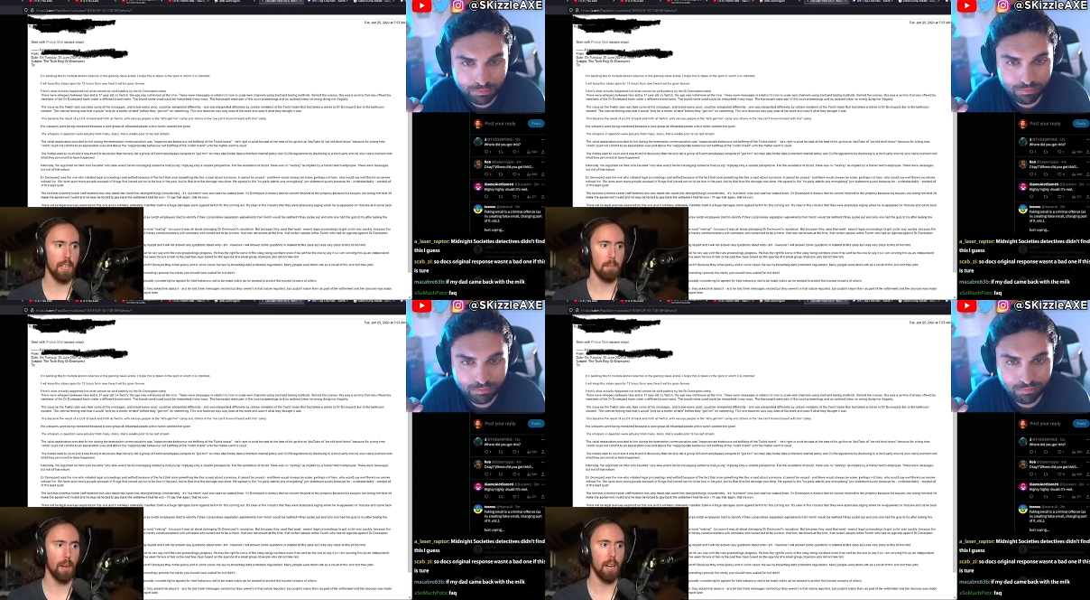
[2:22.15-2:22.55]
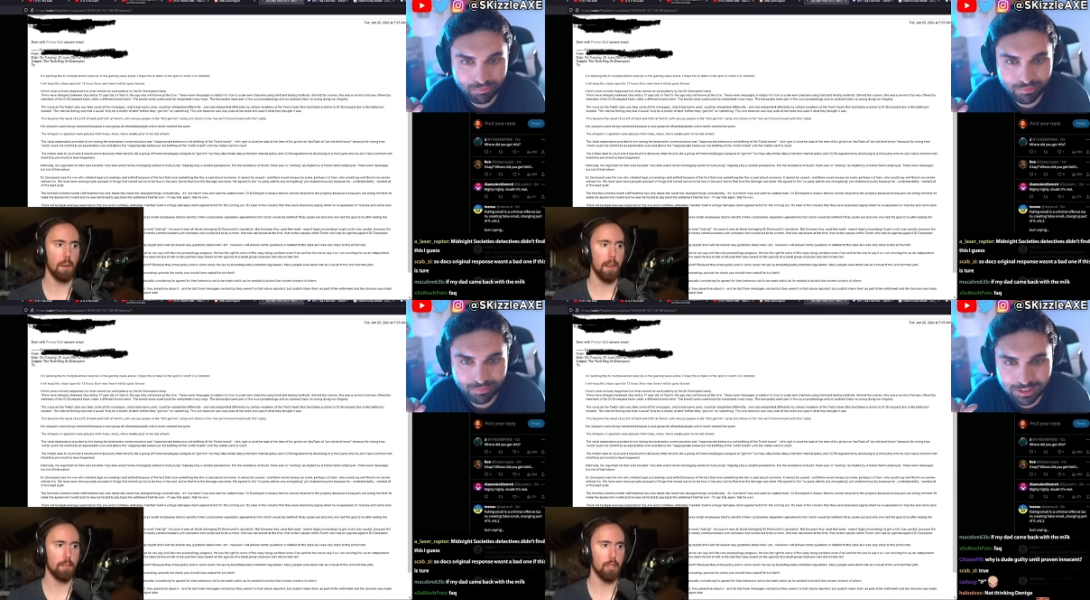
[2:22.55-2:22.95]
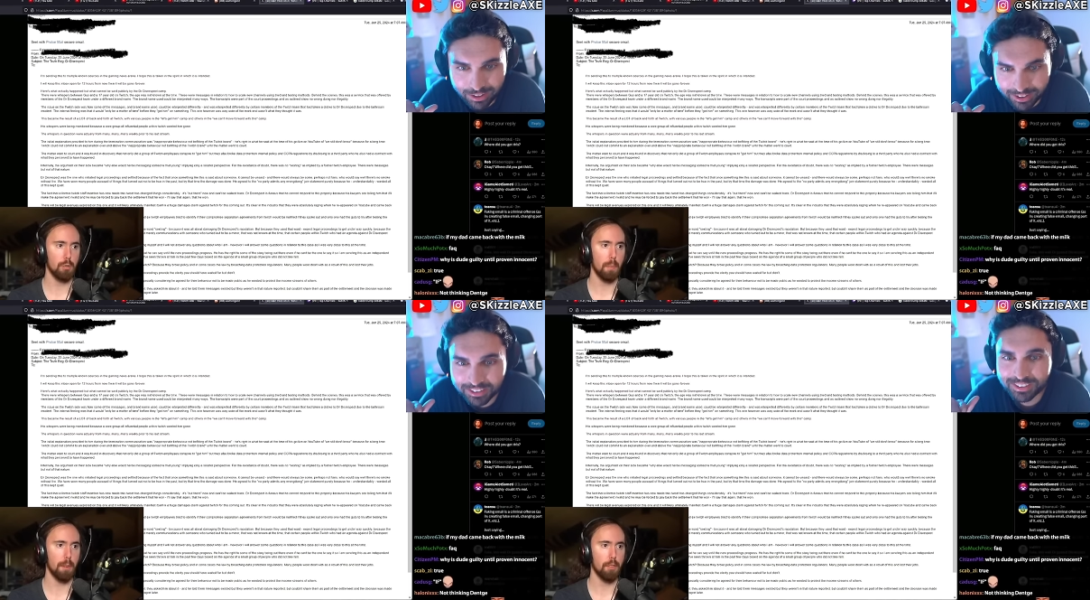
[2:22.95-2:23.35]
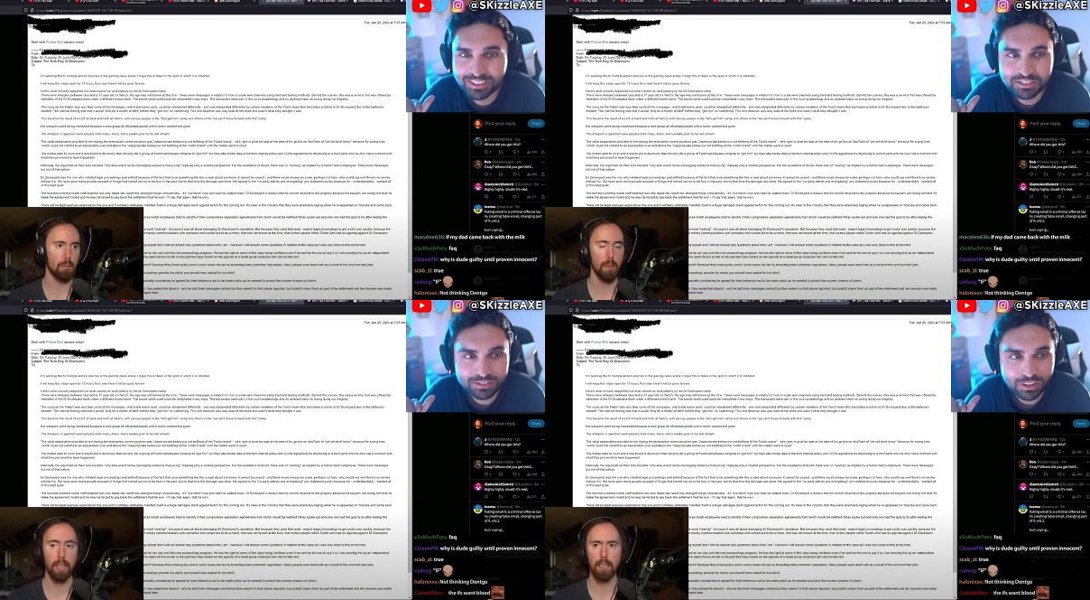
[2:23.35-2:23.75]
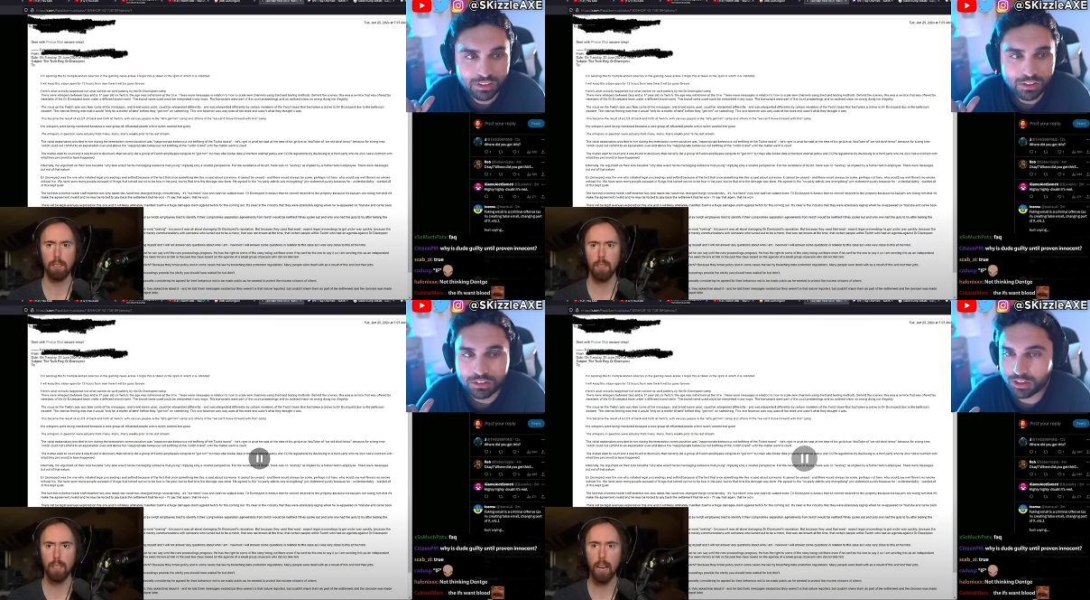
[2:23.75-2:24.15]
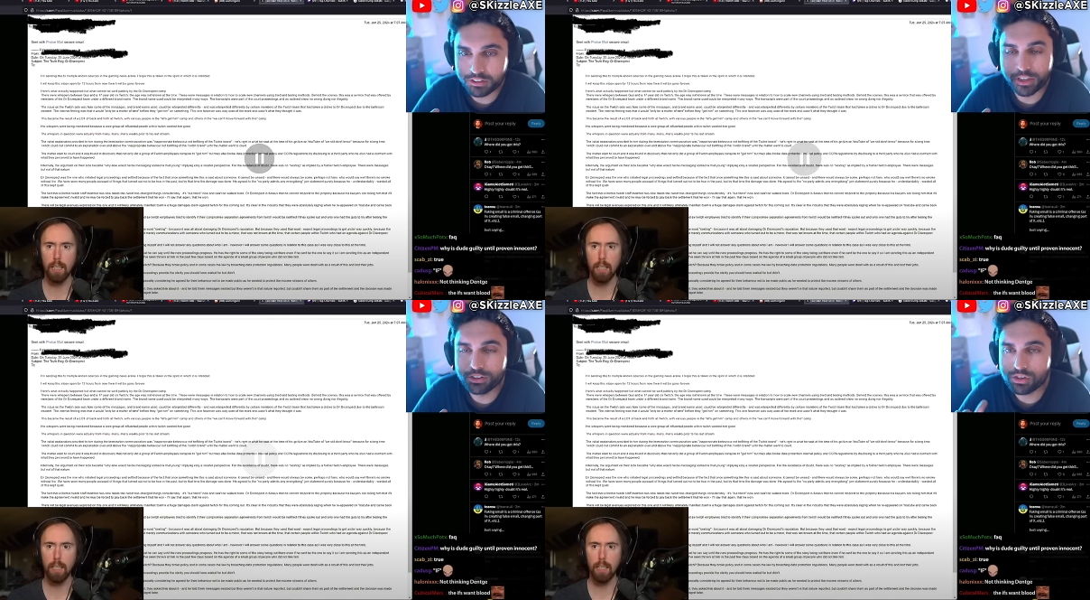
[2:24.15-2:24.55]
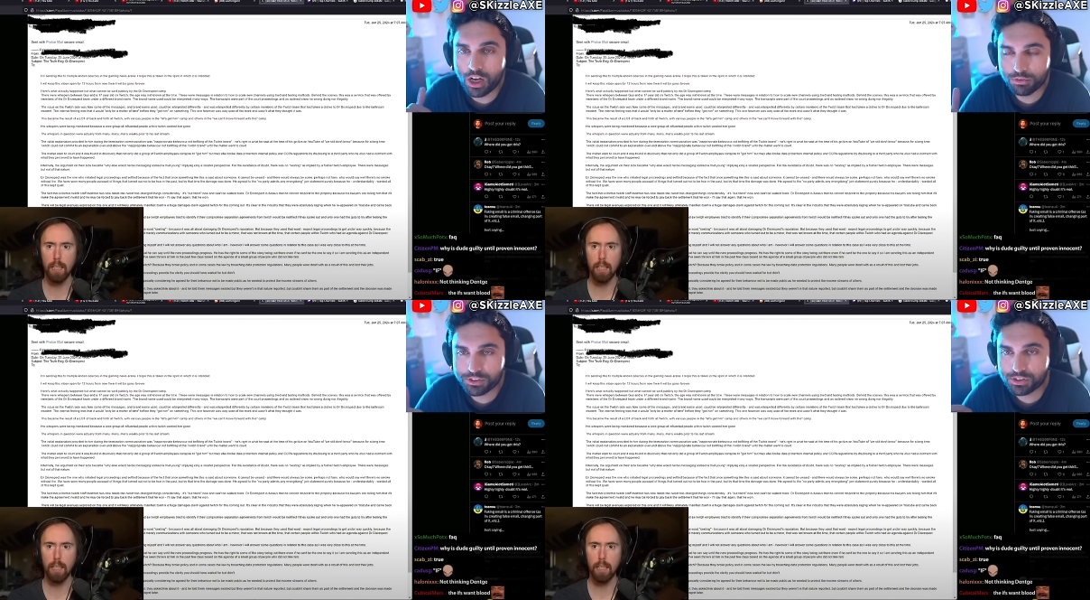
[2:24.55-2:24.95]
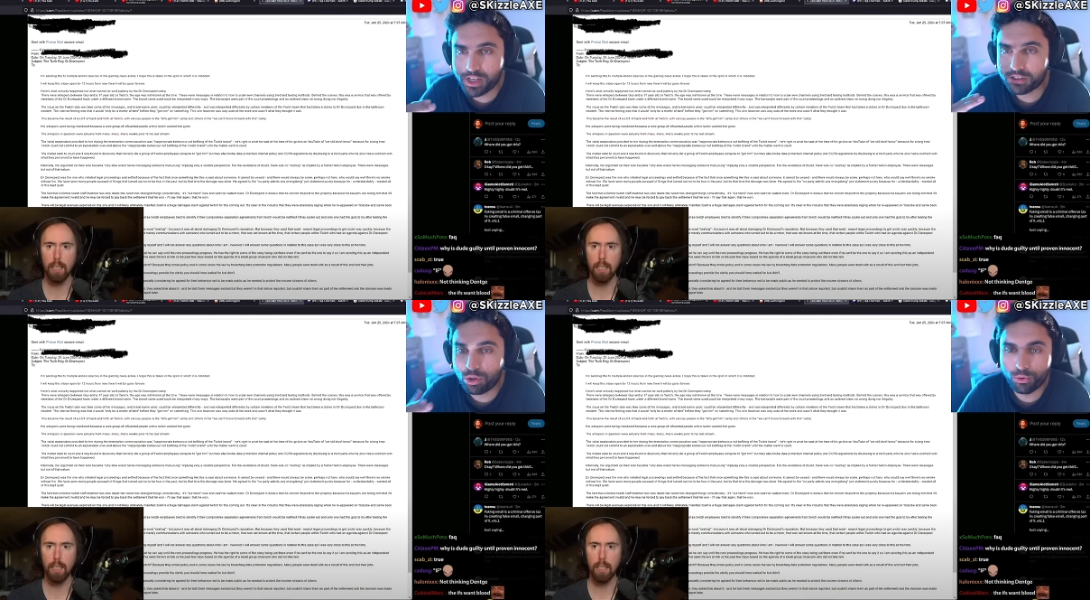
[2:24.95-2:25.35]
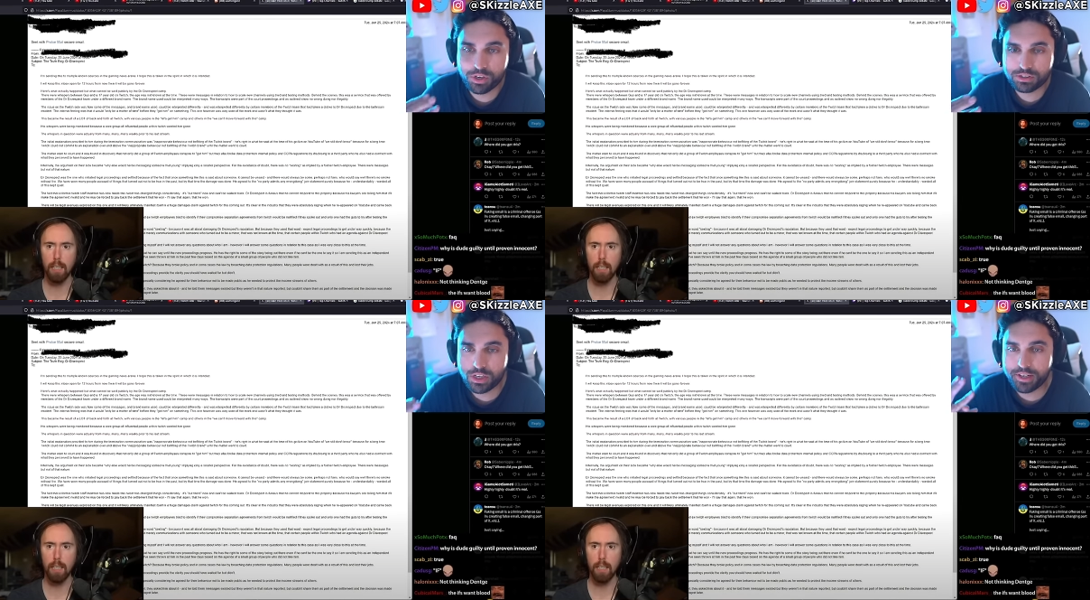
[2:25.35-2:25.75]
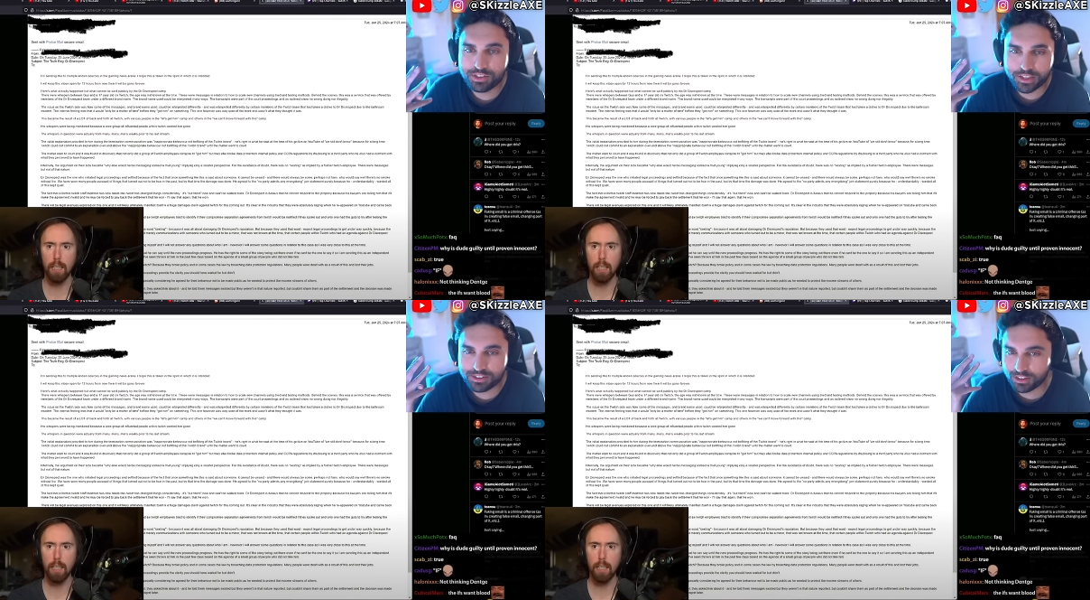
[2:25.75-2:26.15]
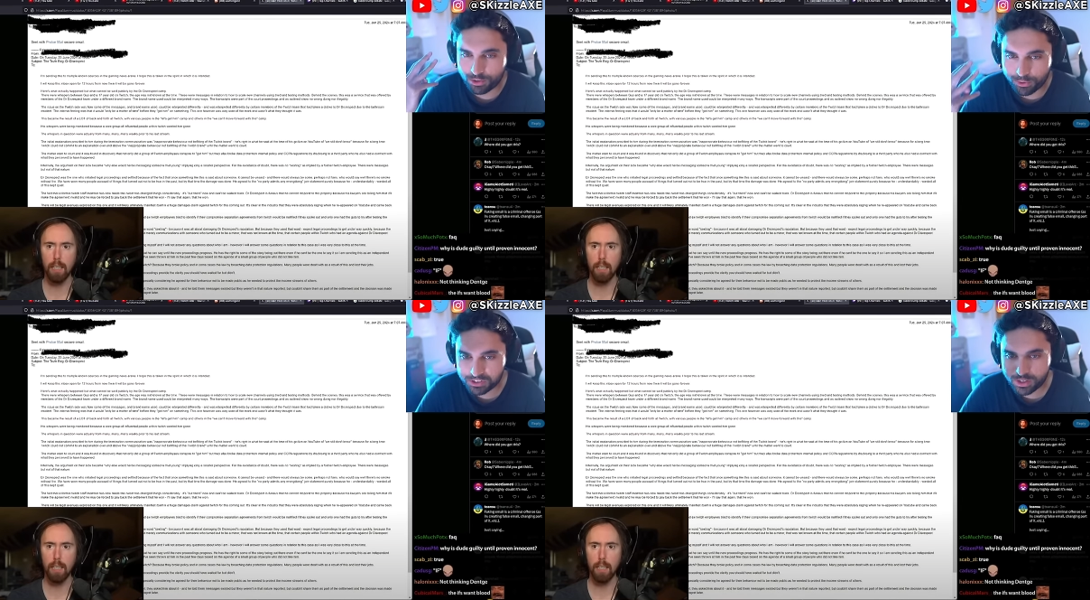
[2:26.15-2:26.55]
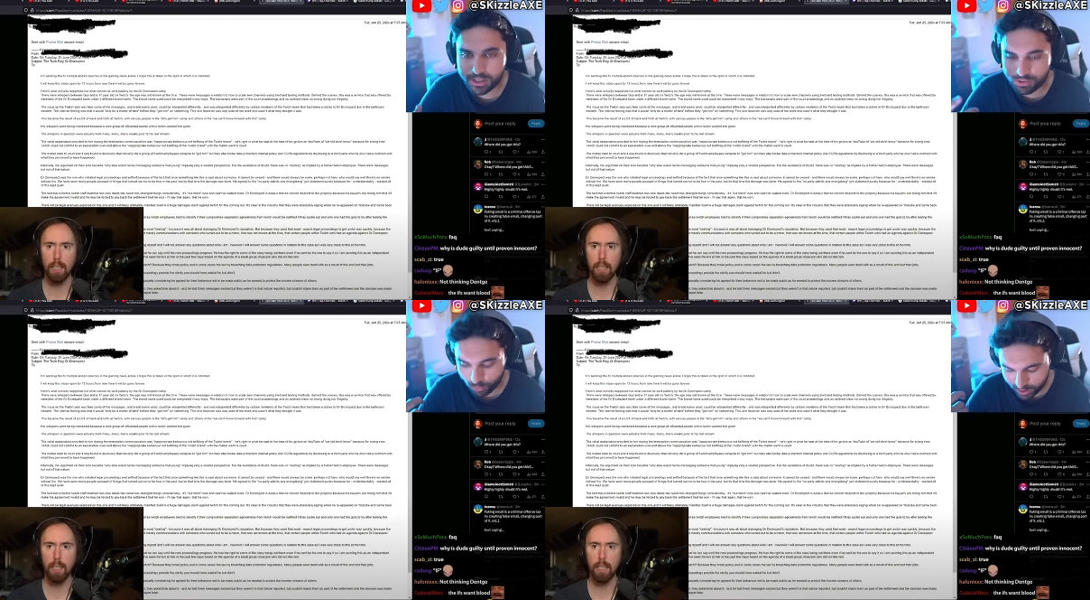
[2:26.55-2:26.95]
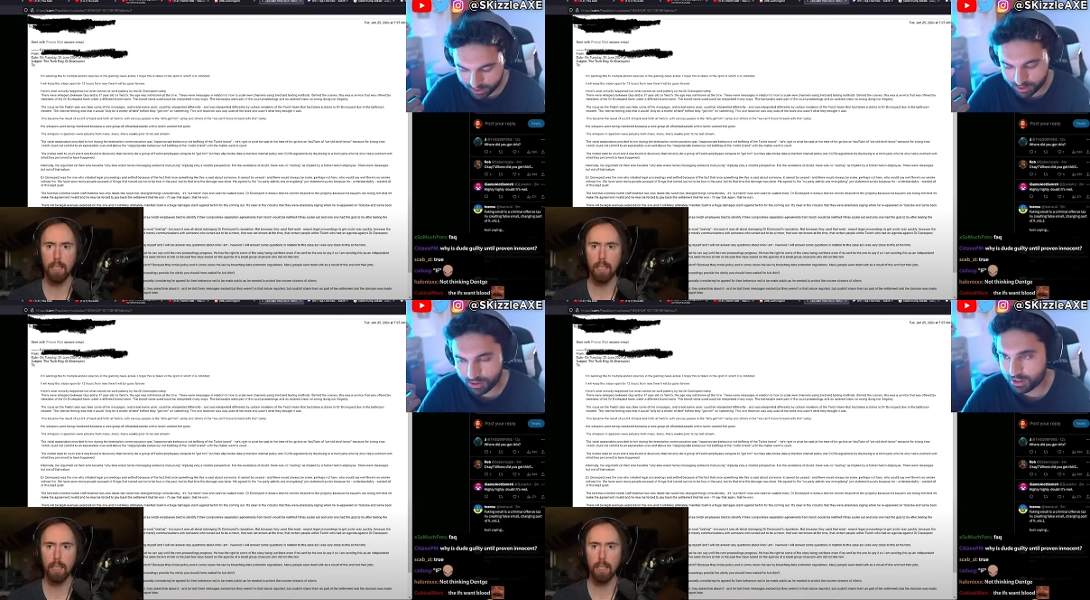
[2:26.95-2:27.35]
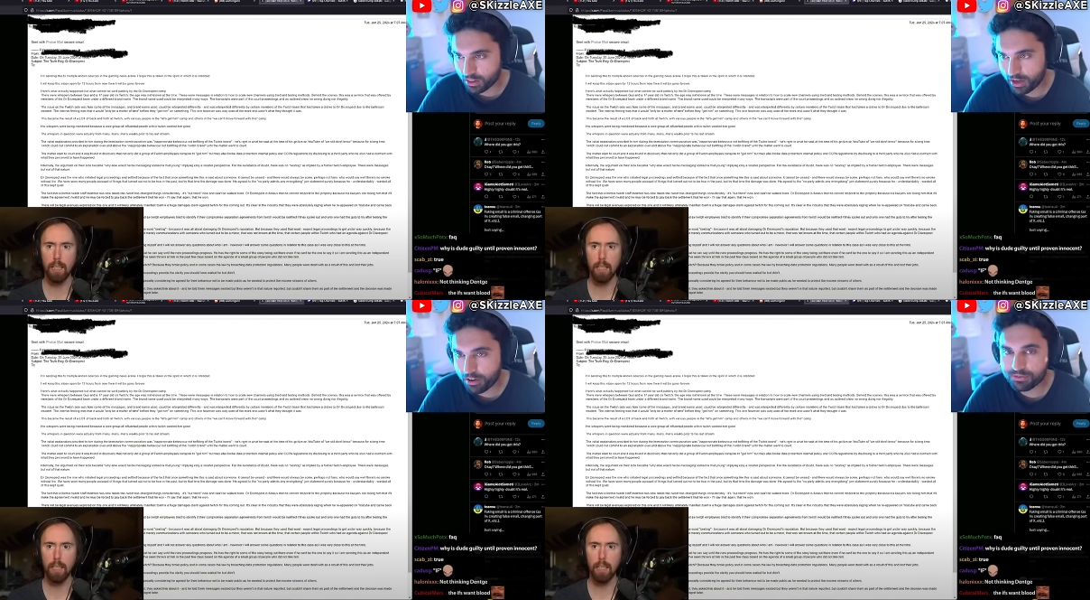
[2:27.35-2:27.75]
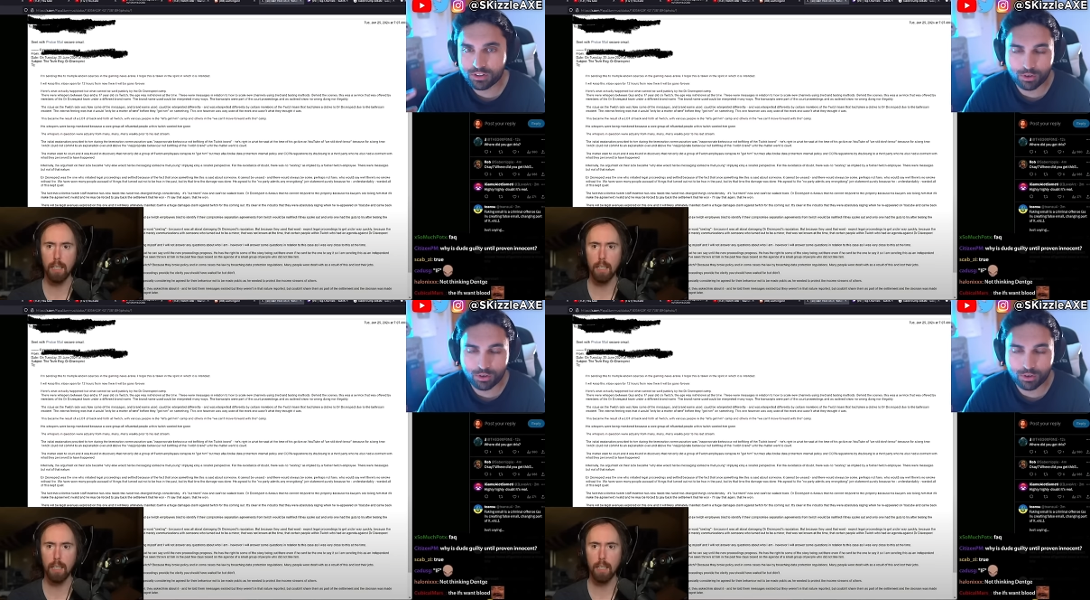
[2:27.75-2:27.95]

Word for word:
Speaker 1: The uh, messages were business related. Yeah. There's always
Speaker 2: like three sides. I say three sides. One, the left,